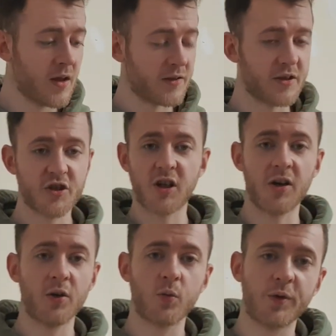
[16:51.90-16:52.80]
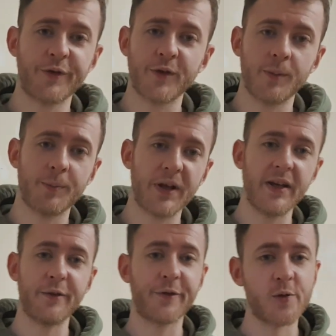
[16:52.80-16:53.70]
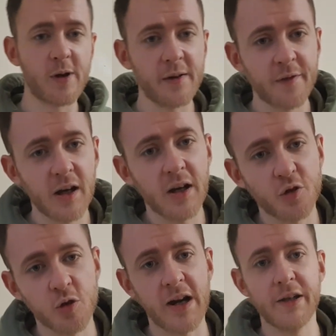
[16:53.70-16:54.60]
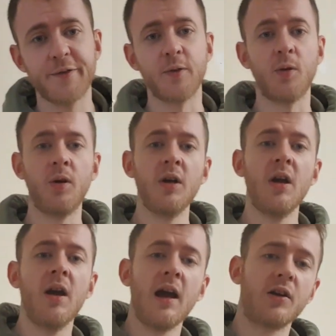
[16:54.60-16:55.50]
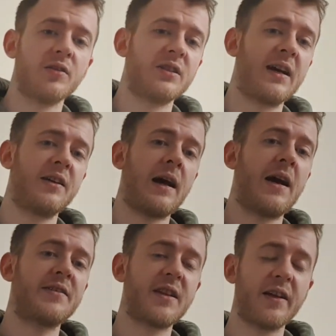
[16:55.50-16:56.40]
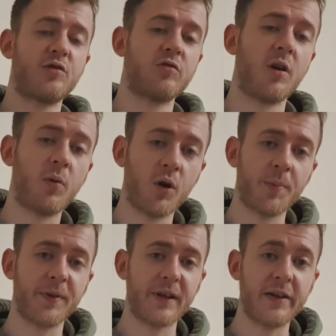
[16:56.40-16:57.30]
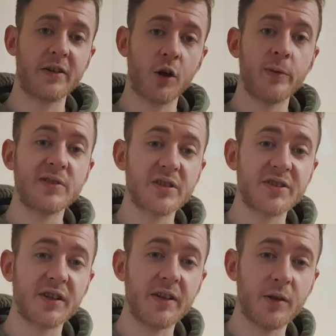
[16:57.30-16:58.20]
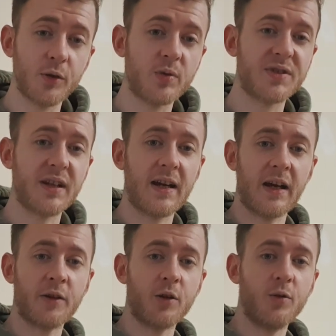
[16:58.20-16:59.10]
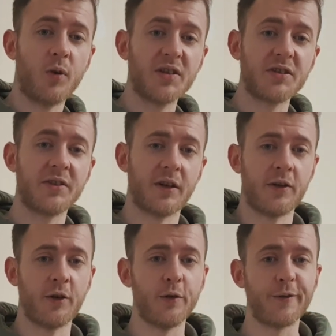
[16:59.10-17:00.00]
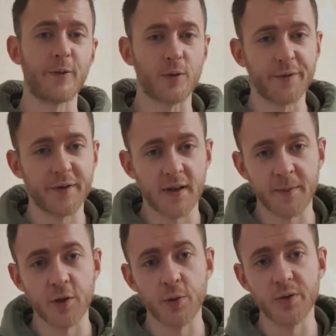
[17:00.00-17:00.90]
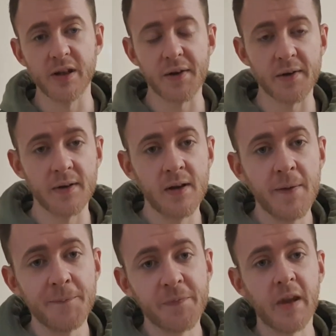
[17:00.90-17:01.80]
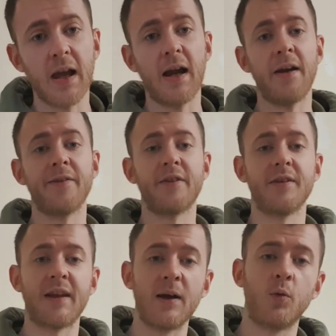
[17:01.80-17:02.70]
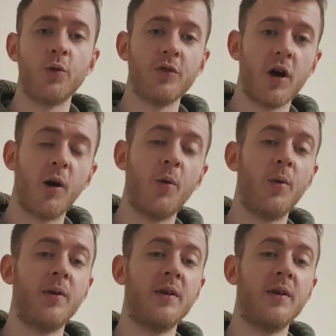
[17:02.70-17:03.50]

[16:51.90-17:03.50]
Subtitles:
the child will be forever grateful, because as they grow up, they are going to see who was there and who wasn't, and who fought for them and who didn't, and they will know